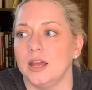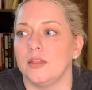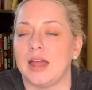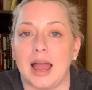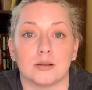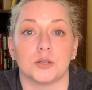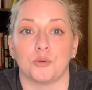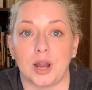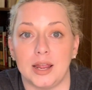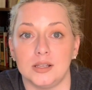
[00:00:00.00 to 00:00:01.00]
the house
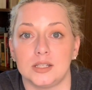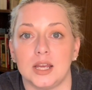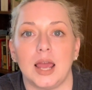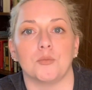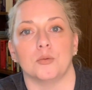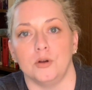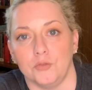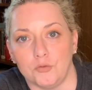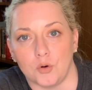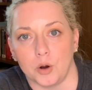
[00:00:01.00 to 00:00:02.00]
appraised, and we're
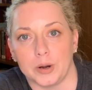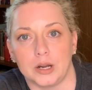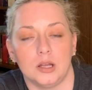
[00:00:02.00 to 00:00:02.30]
moving forward.